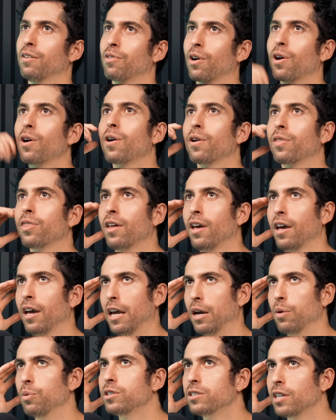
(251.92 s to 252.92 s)
Earth,
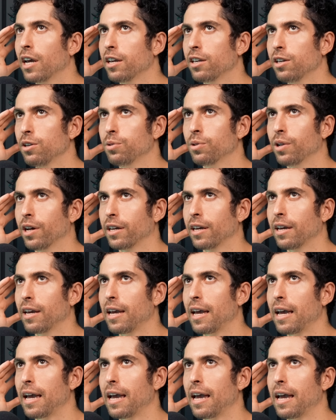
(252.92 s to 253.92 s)
it would take you like
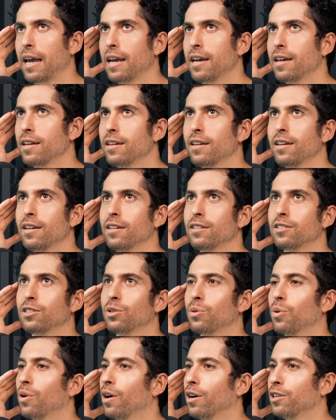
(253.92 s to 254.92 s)
80
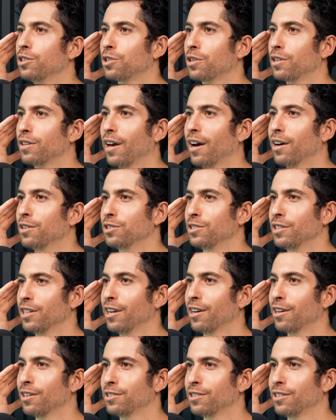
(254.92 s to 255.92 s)
to 100,000
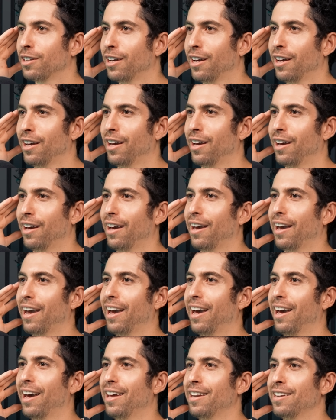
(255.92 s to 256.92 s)
years.
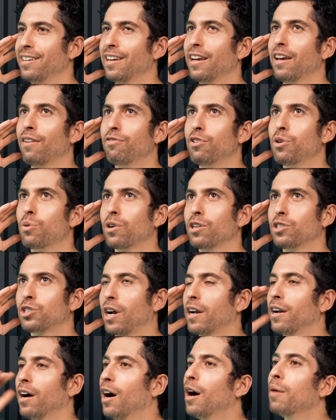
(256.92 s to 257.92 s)
And if you were to
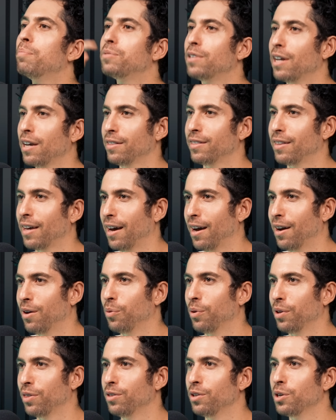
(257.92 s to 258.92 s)
try to update that
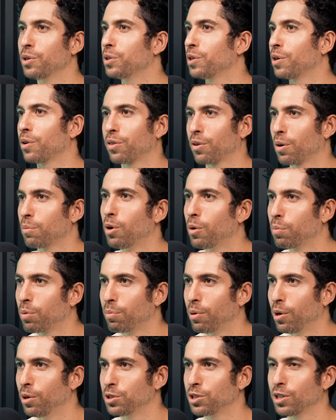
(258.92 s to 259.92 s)
with nuclear thermal
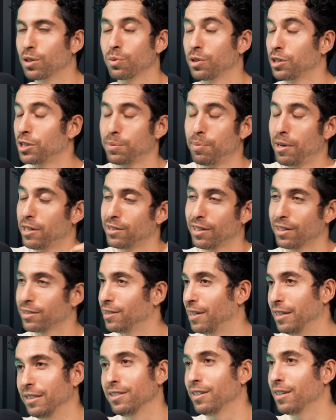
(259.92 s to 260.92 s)
propulsion, which SpaceX
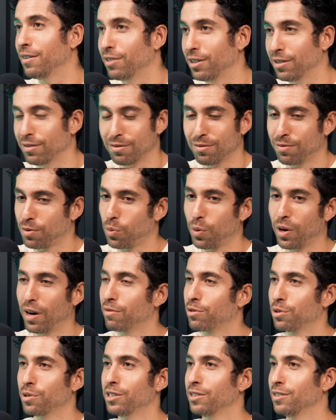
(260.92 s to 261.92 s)
isn't even, for
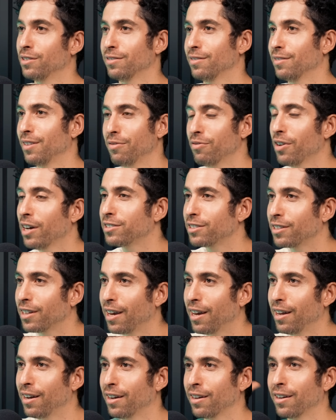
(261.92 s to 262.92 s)
whatever reason,
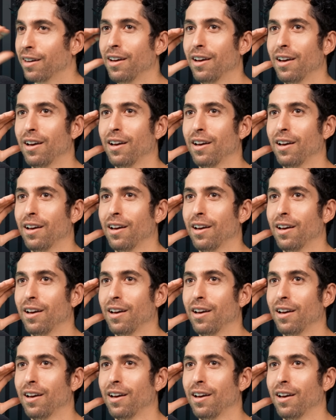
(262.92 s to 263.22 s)
investigating,